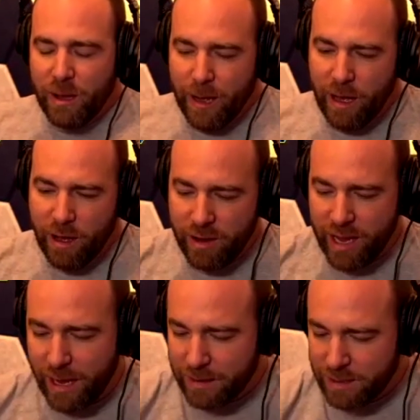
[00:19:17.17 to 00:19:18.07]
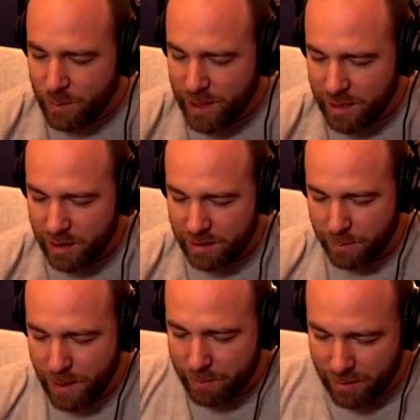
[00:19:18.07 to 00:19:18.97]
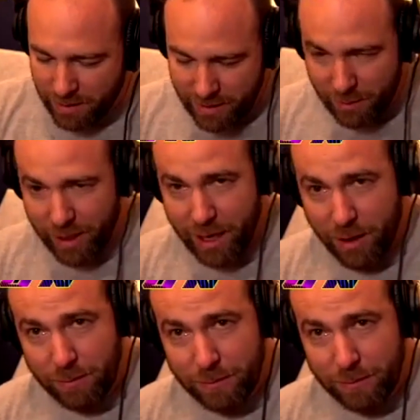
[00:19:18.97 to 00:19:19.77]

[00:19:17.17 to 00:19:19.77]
Oh yeah, sweet Dr. Pepper. There we go.